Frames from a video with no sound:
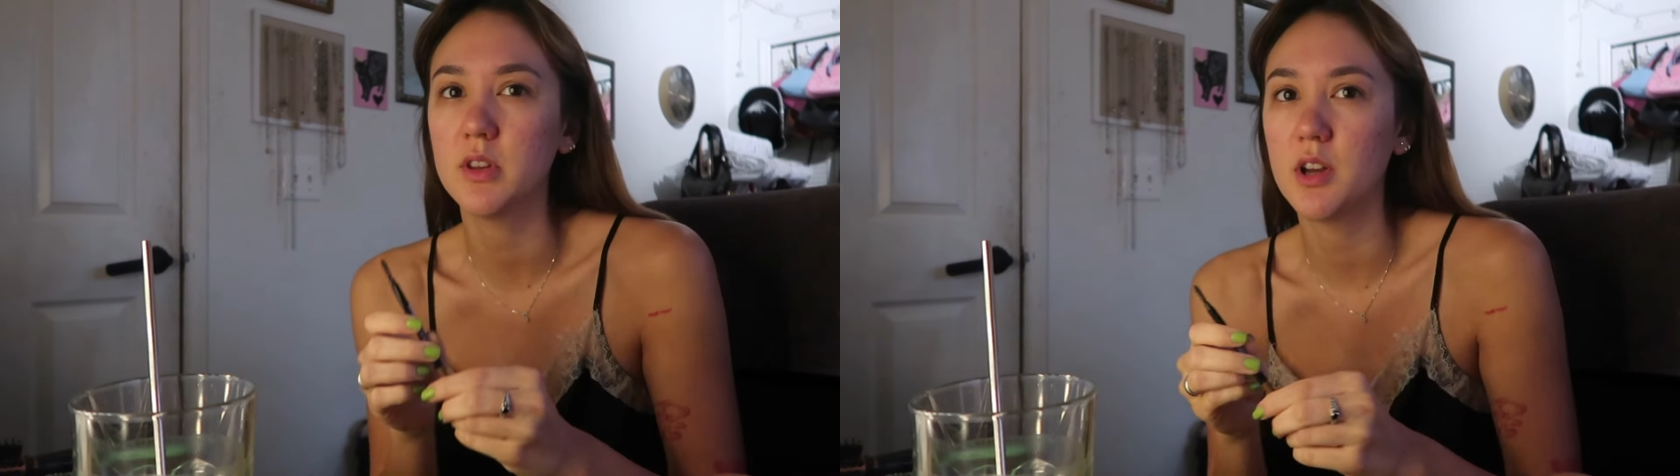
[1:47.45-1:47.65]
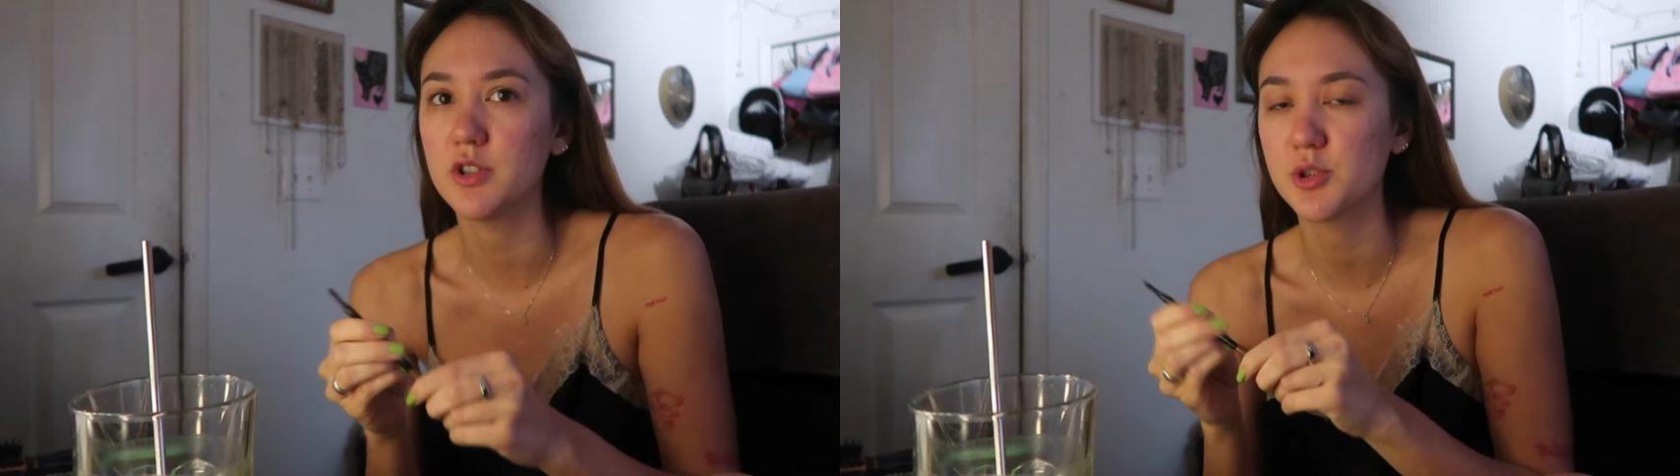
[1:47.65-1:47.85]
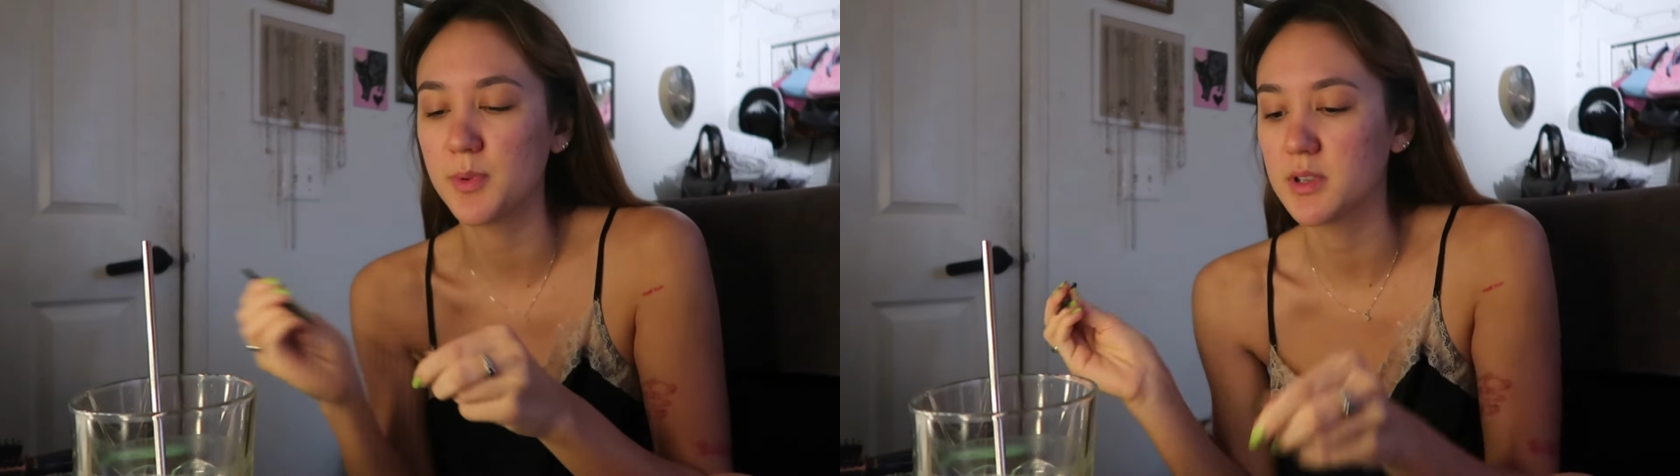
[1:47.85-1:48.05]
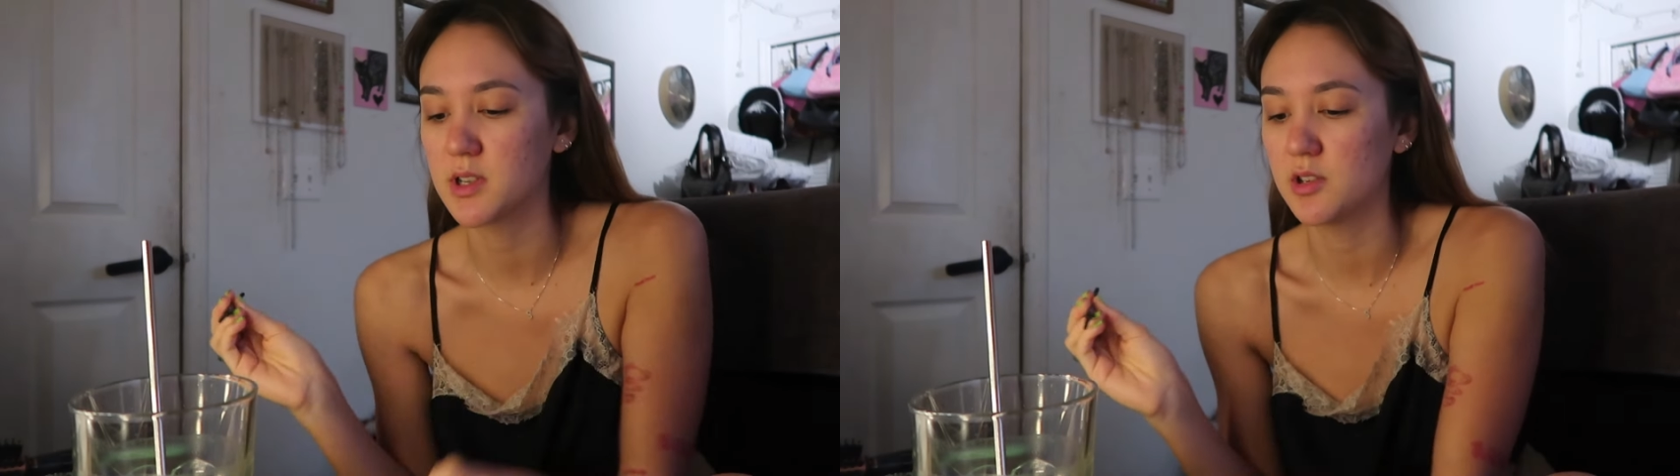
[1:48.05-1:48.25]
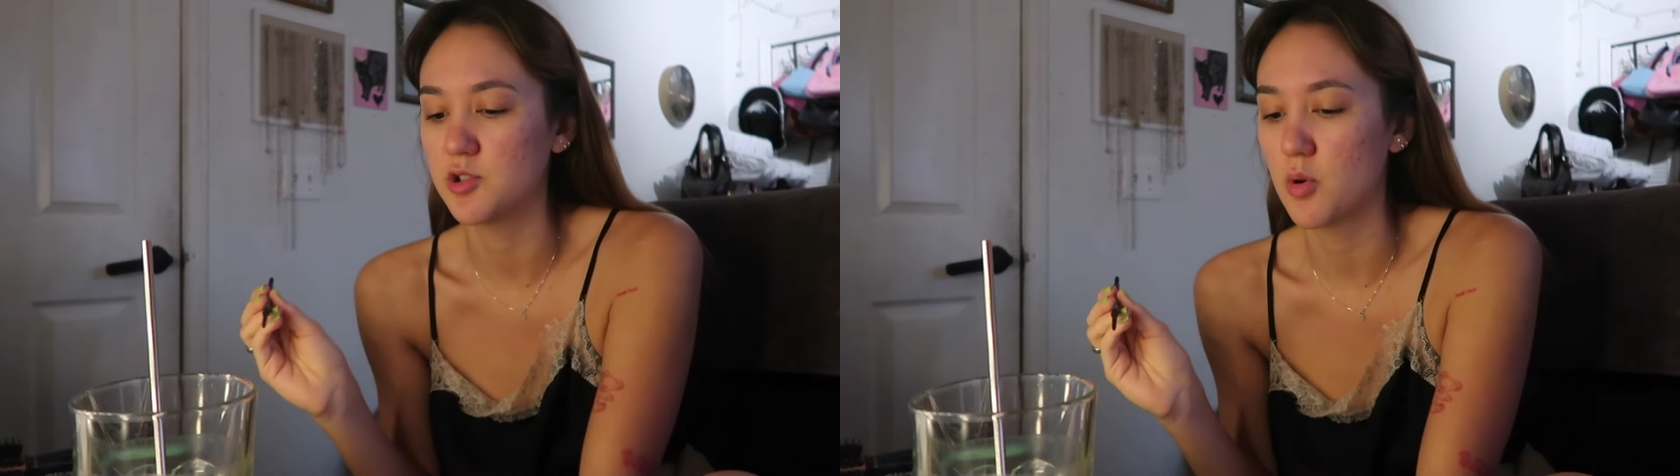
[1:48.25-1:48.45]
lunch because
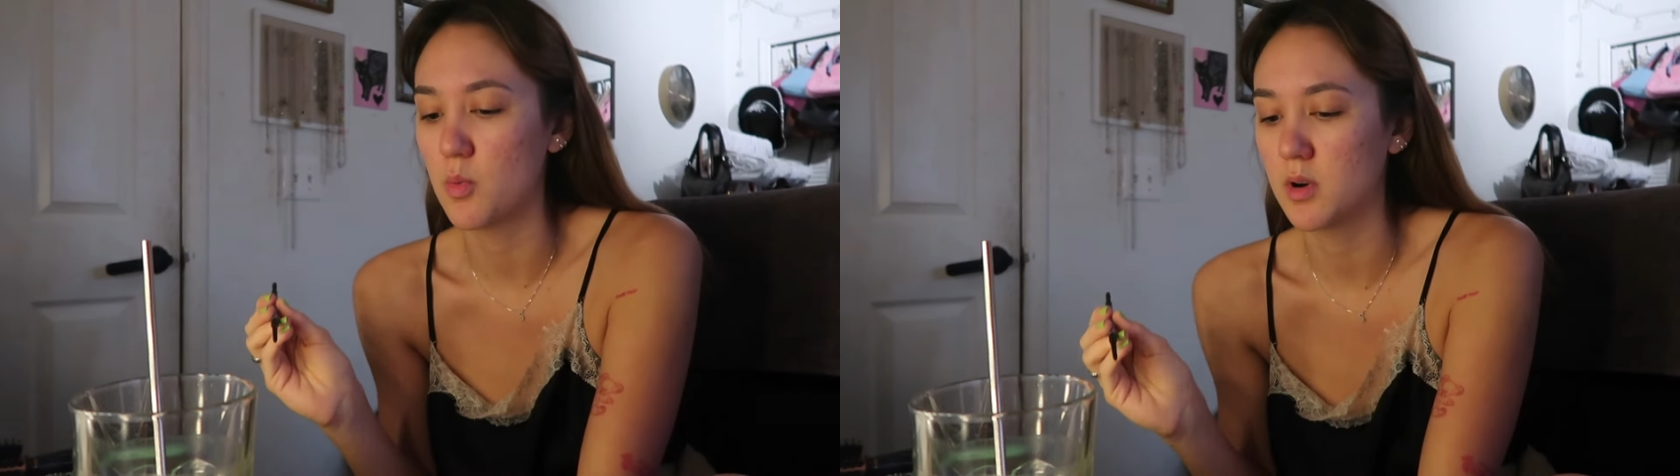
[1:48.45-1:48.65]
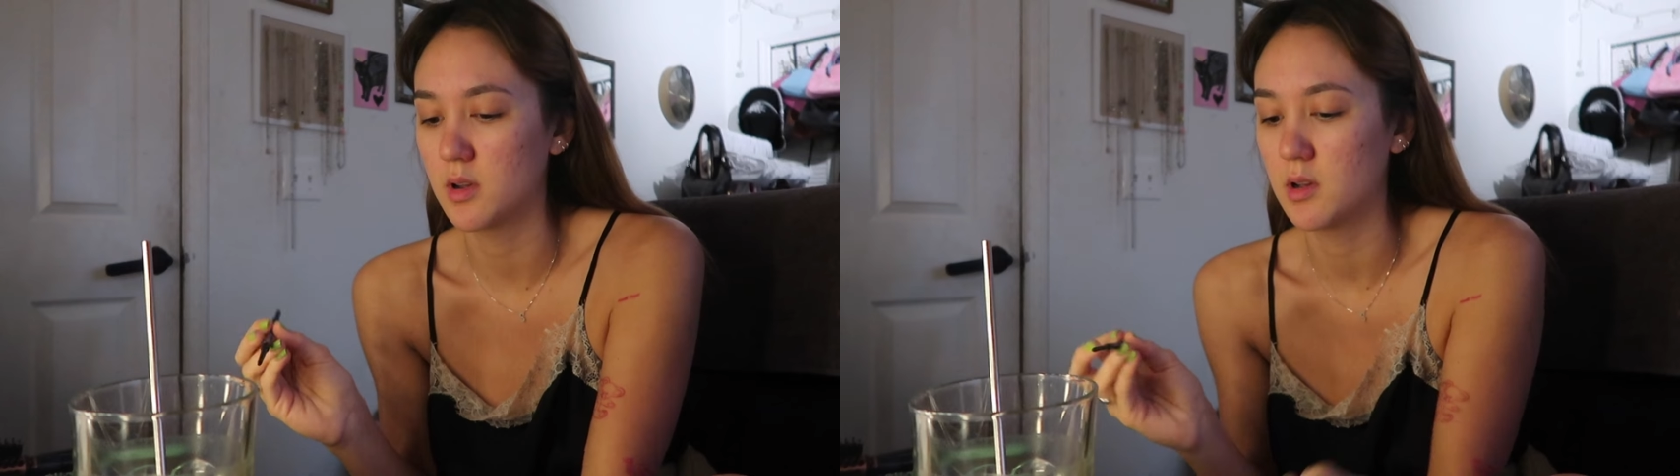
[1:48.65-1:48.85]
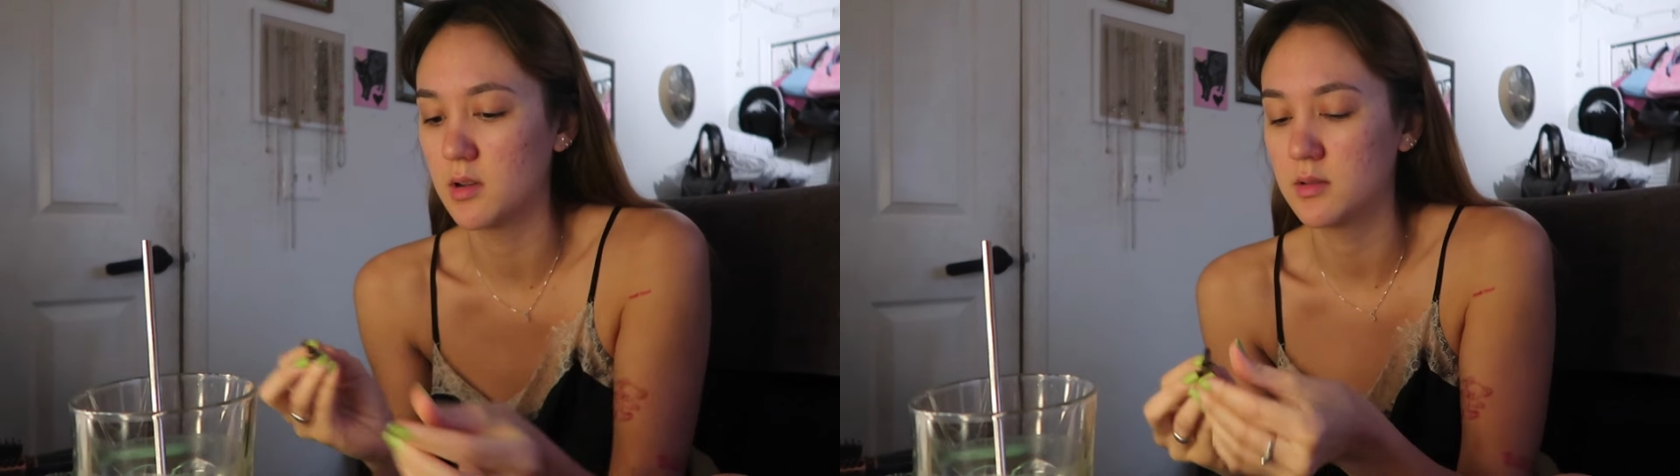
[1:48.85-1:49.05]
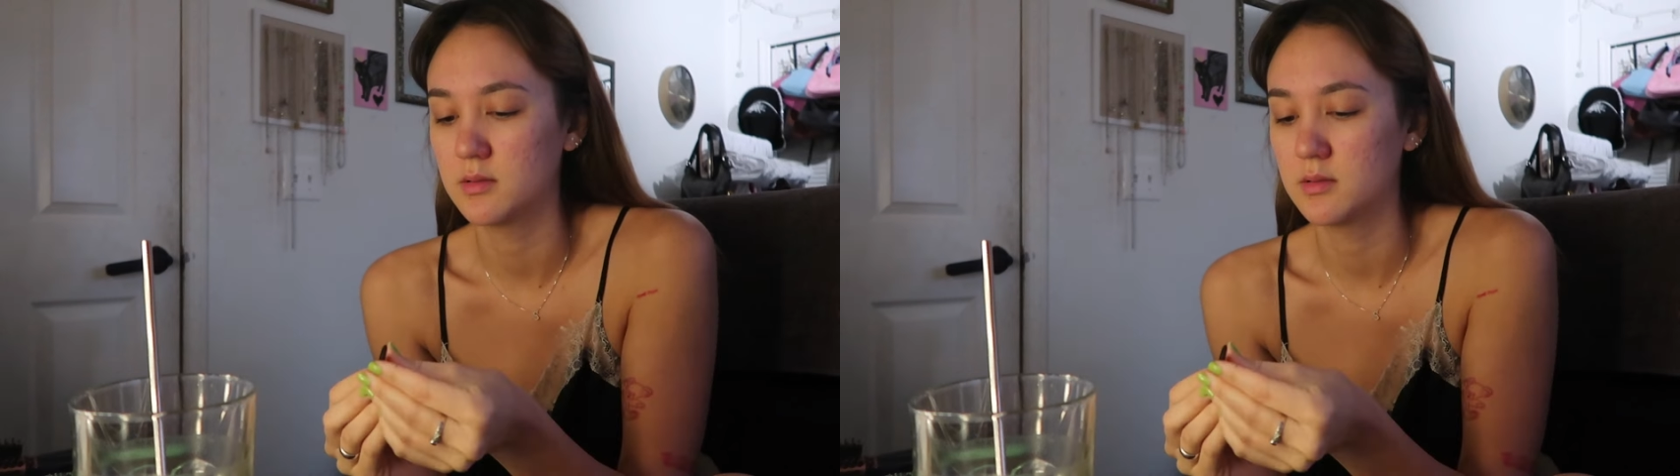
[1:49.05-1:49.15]
I don't wanna